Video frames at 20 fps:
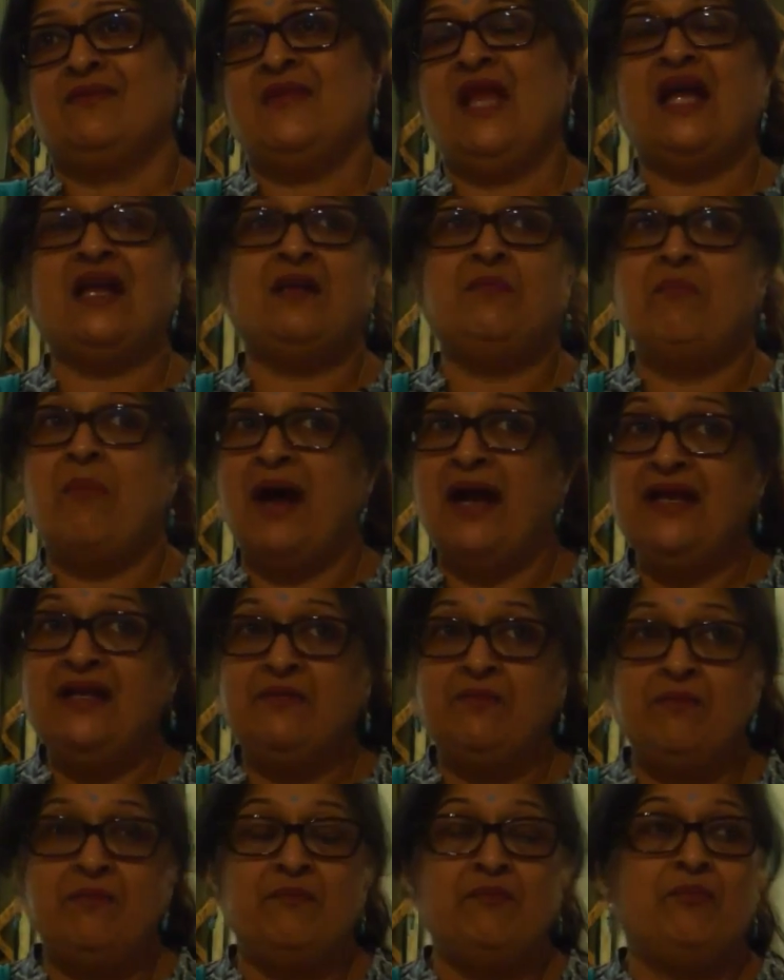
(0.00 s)
That
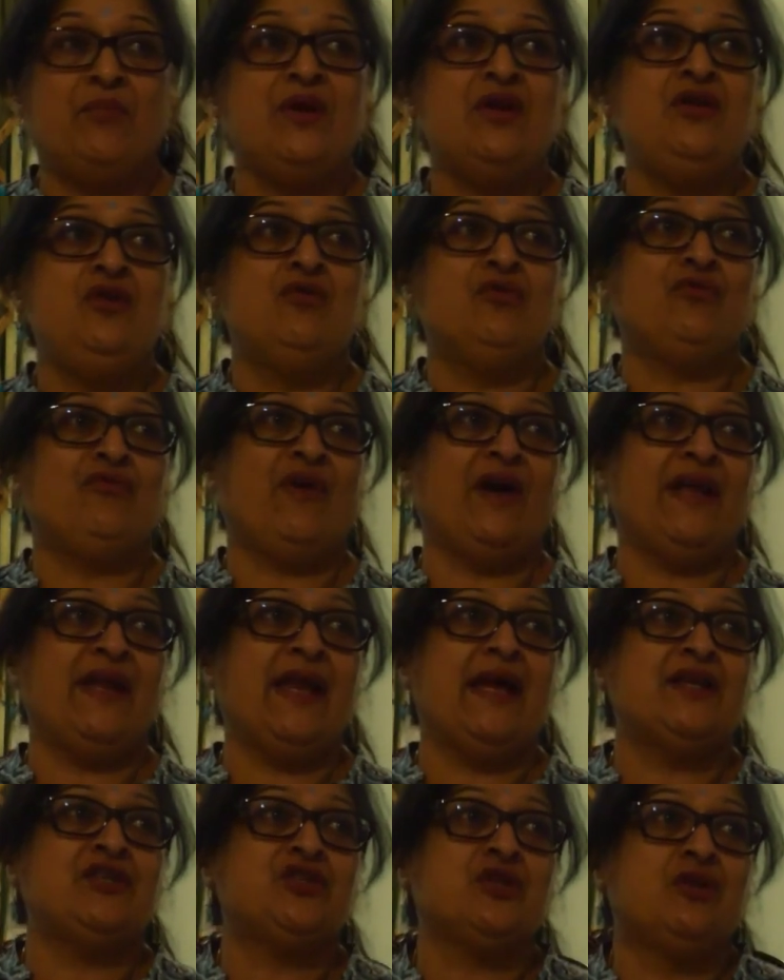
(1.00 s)
might bring you
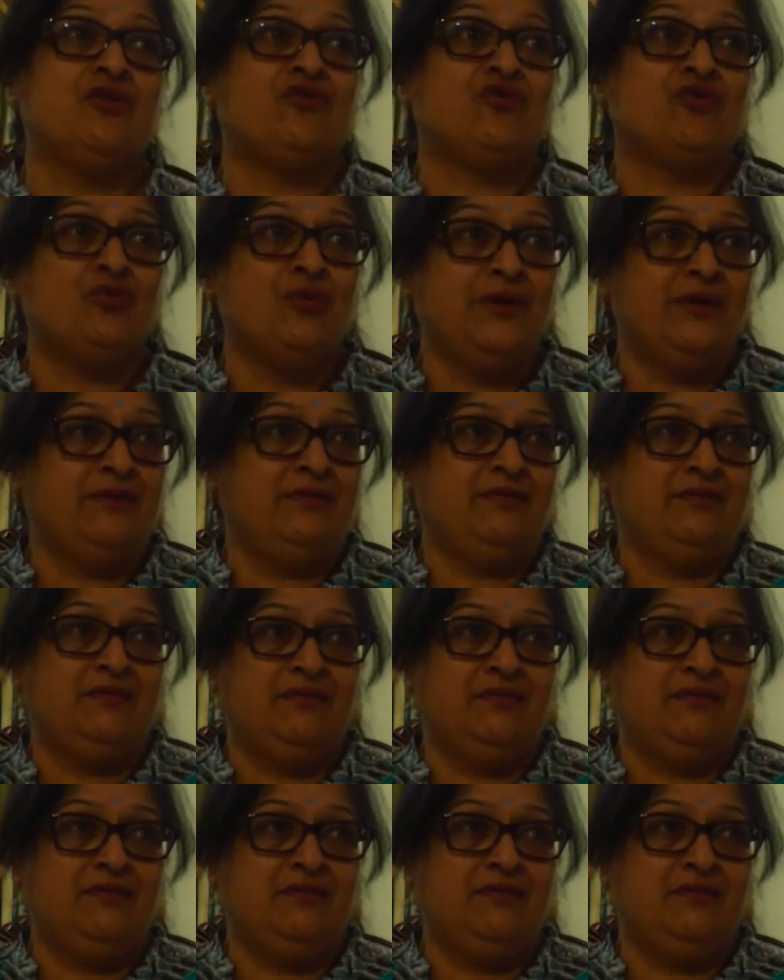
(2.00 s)
financial ruin.